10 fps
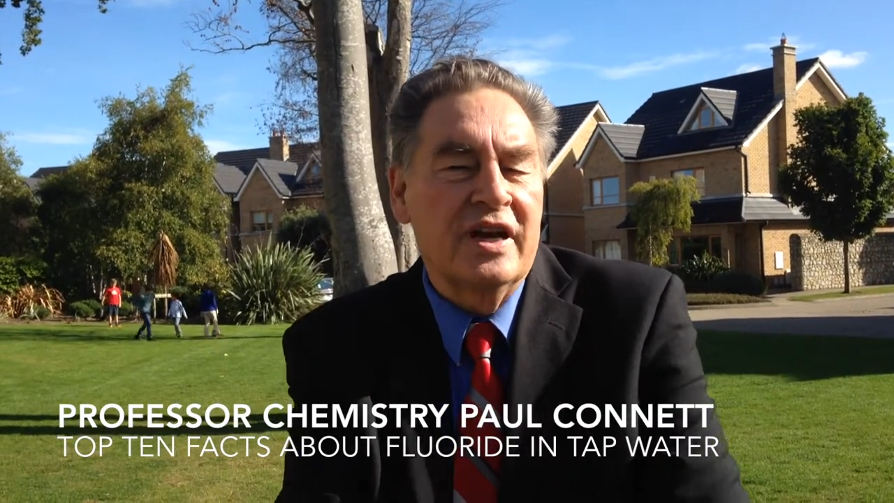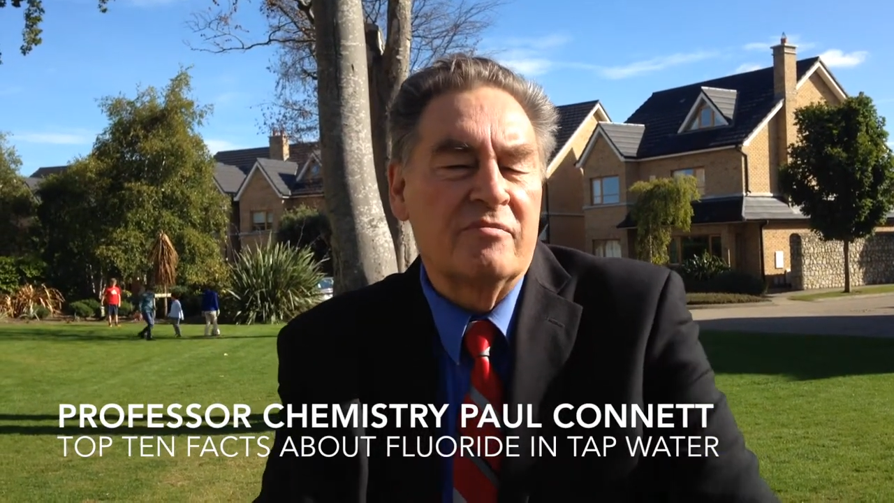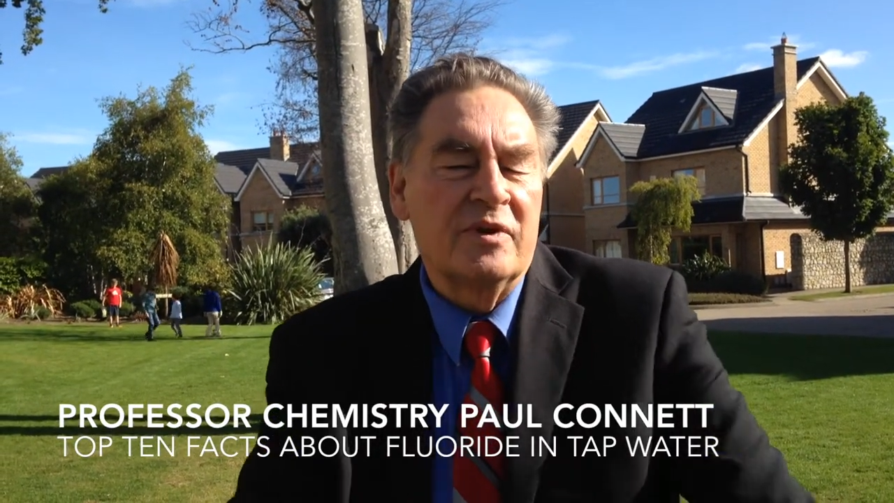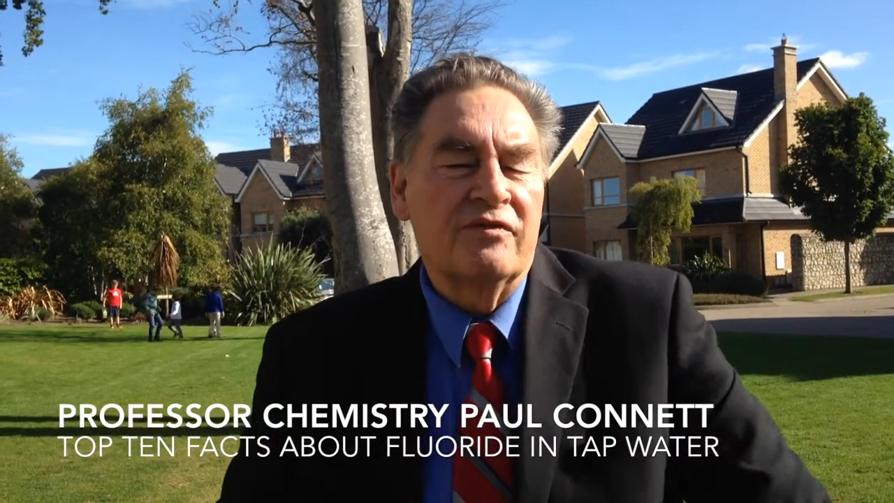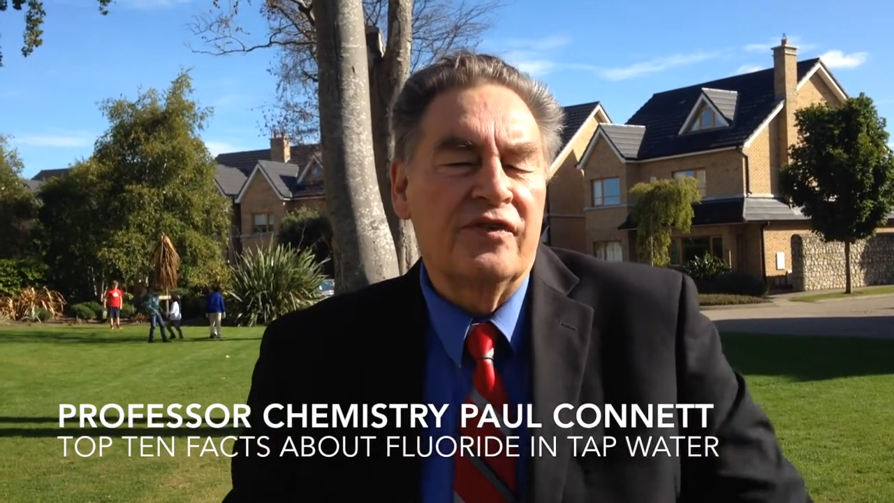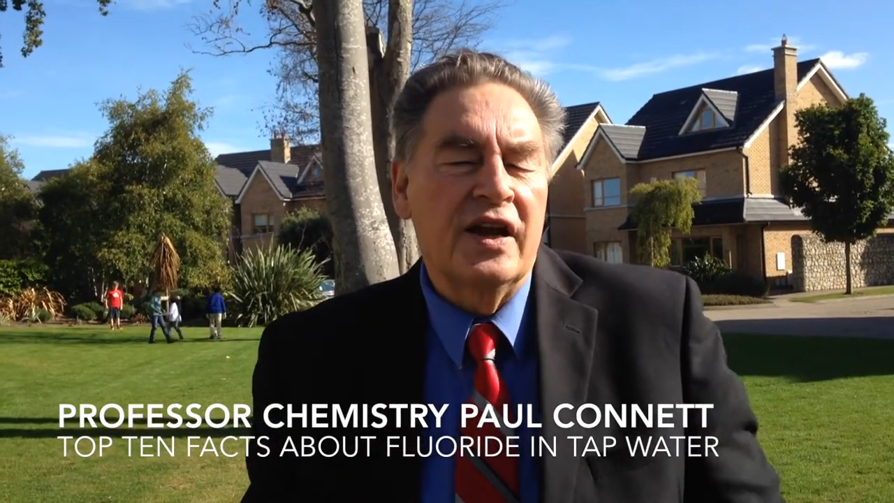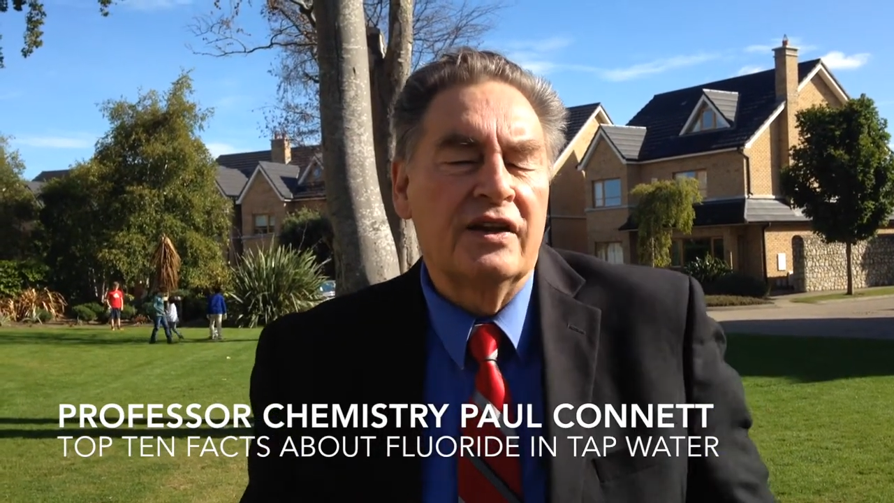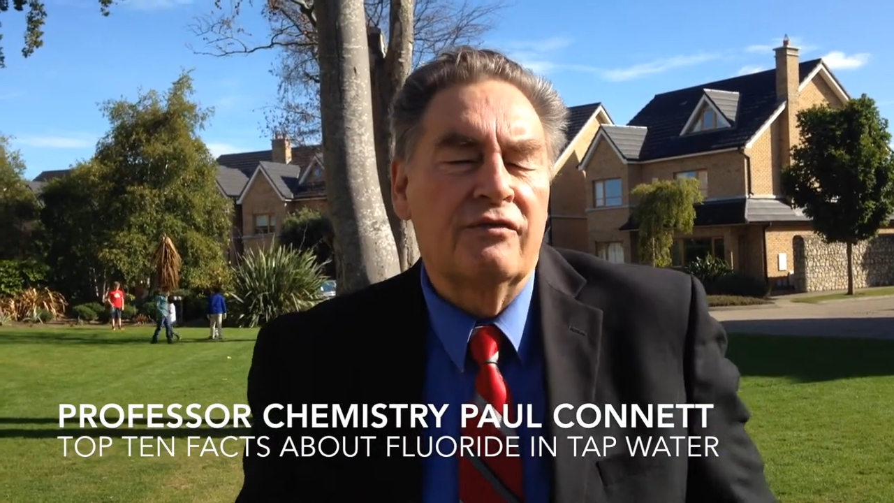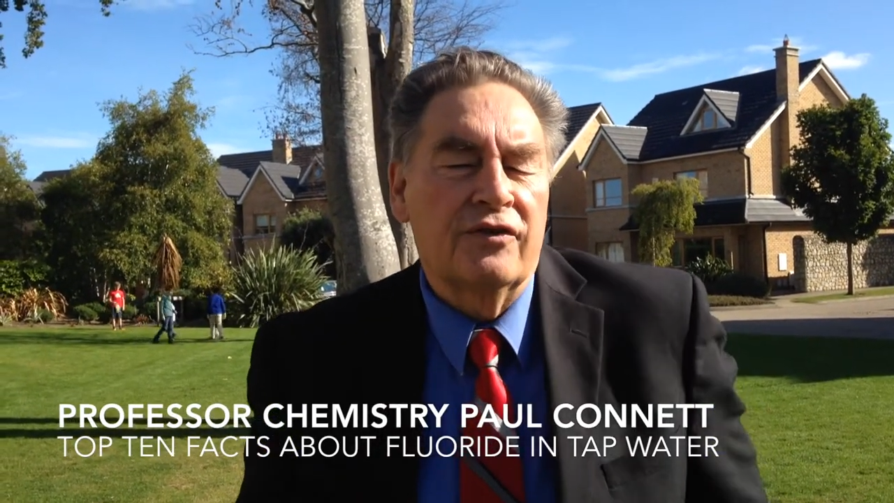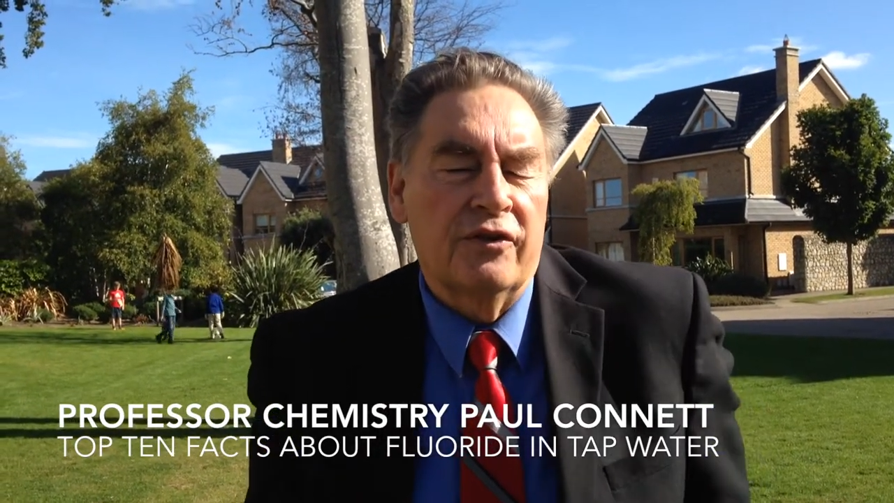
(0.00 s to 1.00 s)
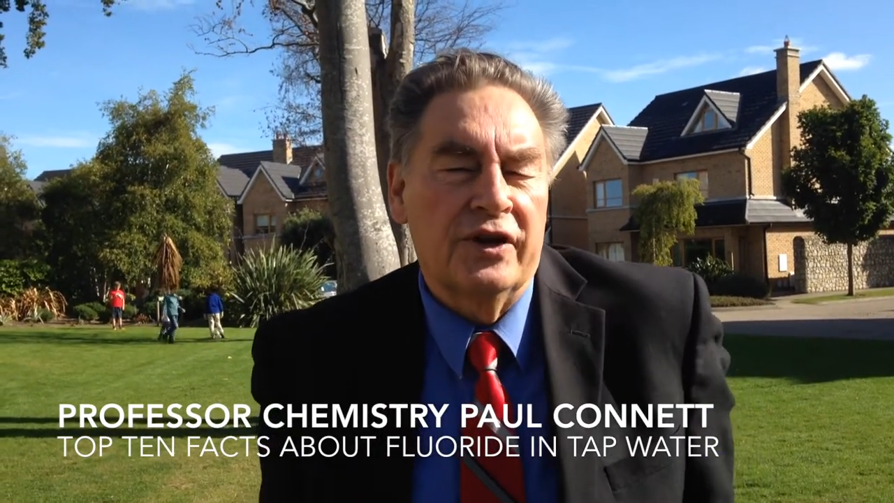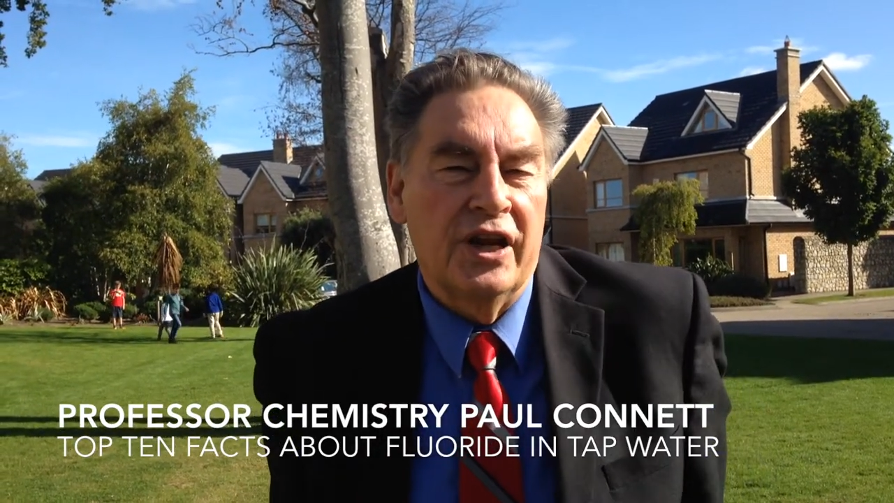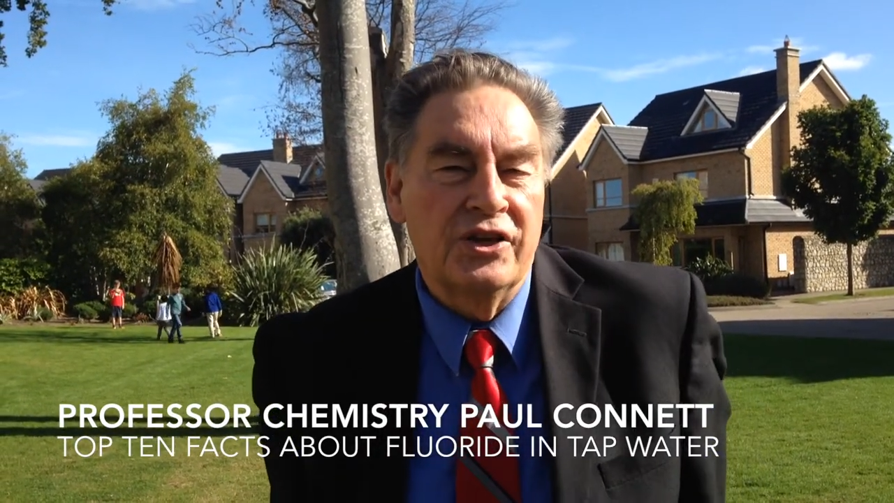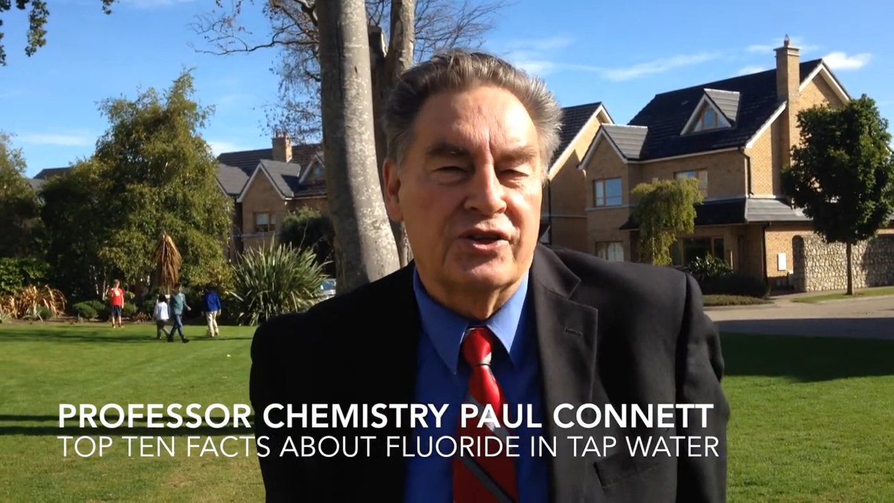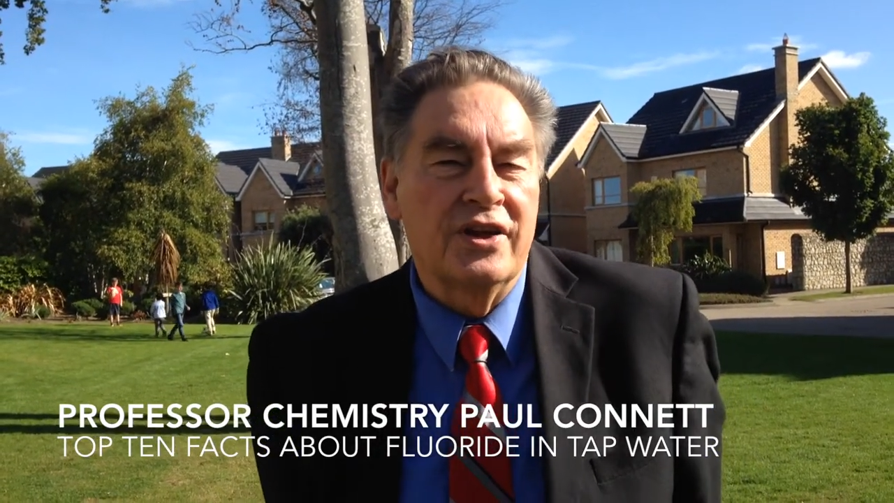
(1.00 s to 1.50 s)
I've been fighting
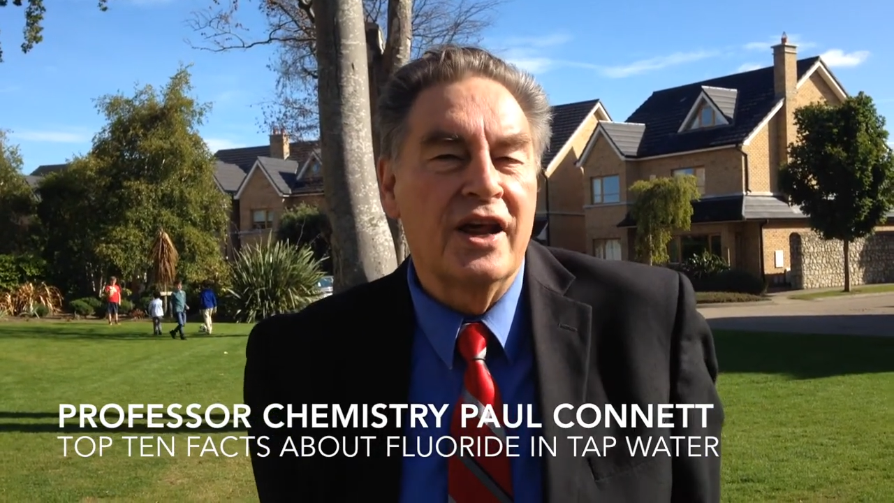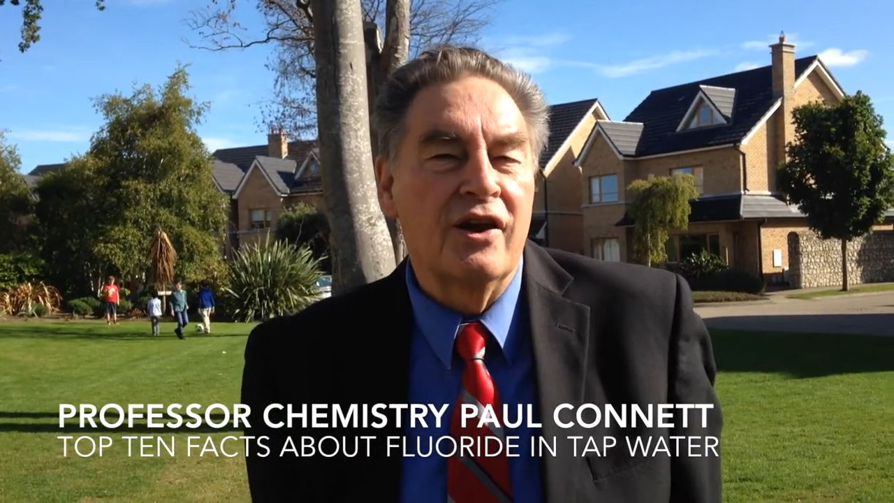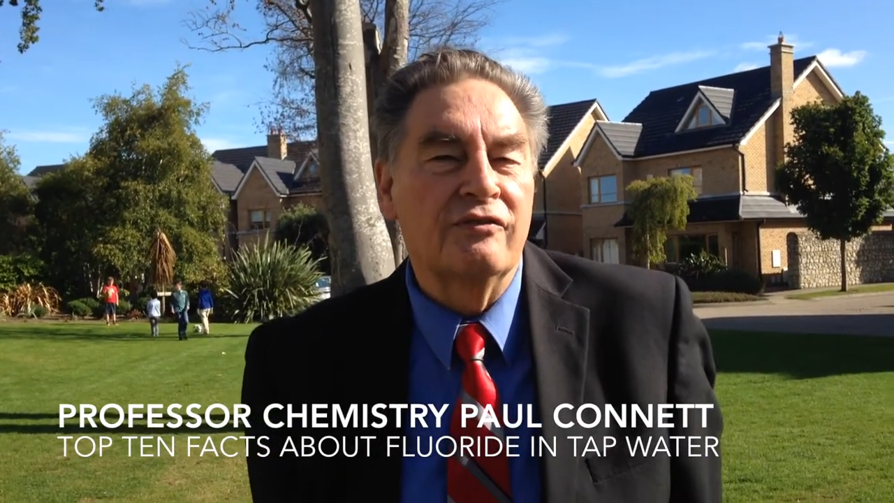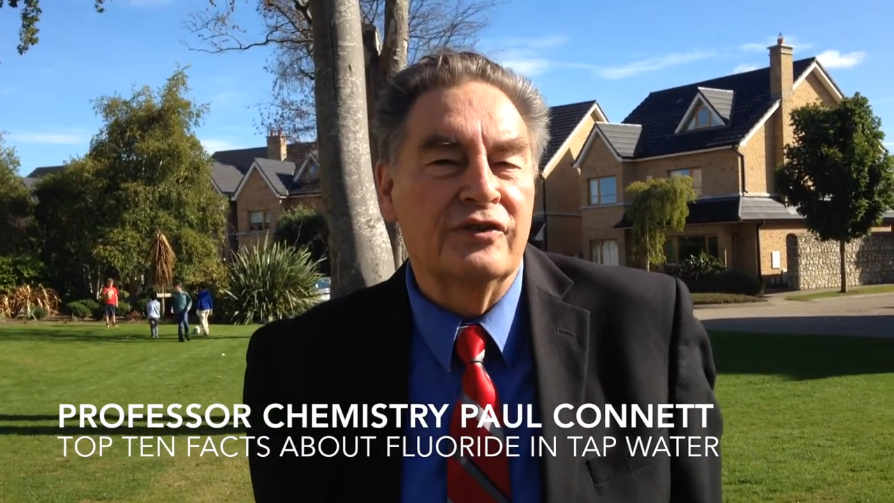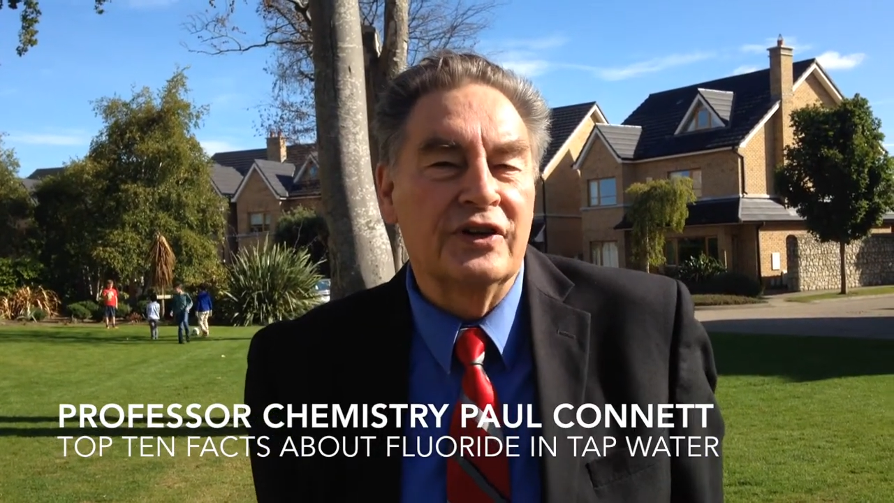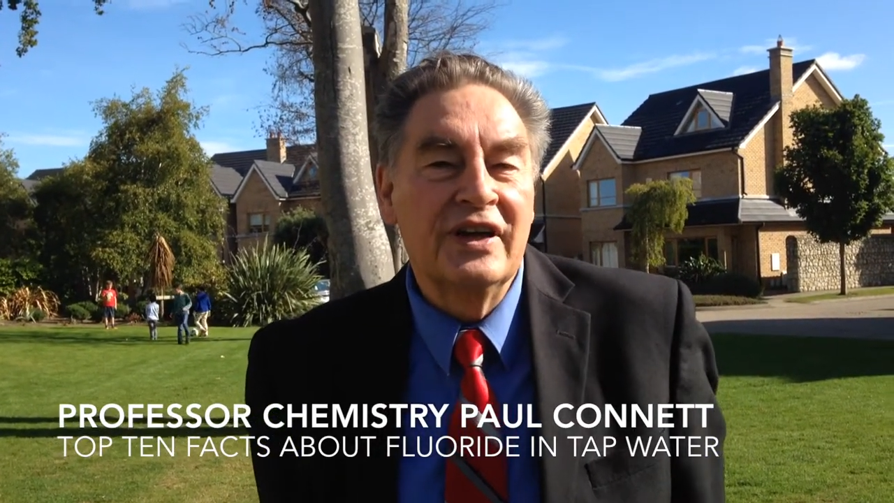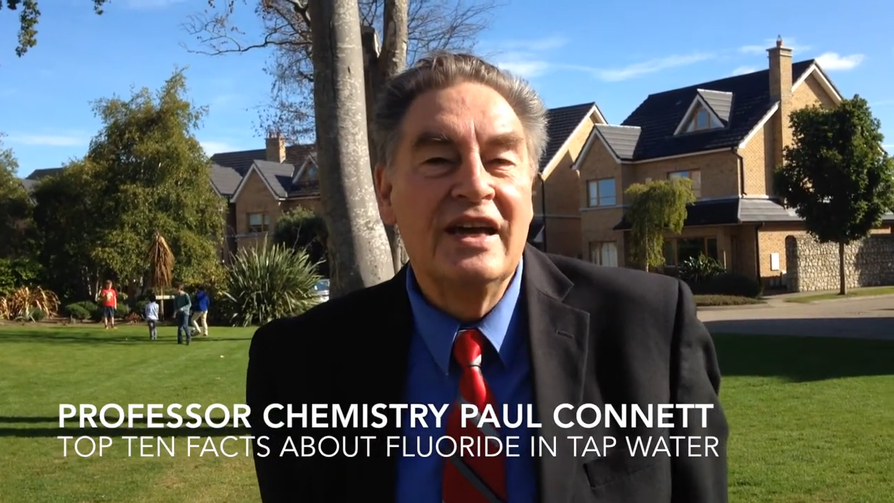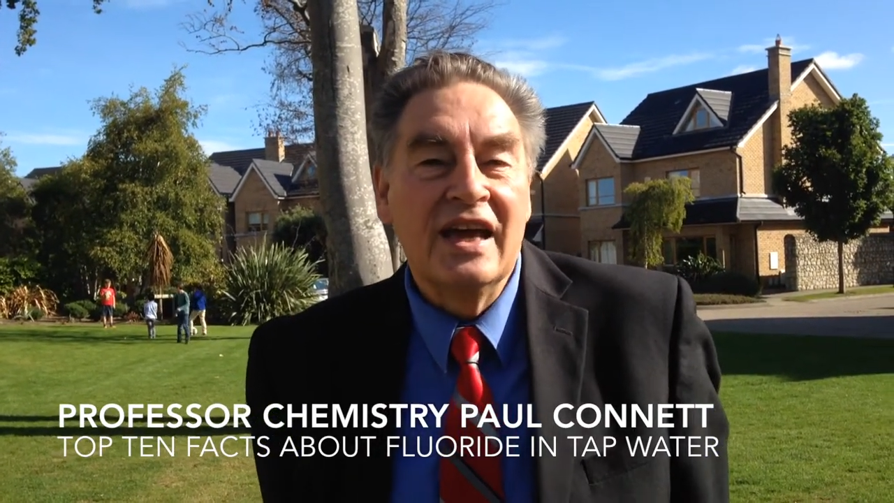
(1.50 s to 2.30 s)
fluoridation now for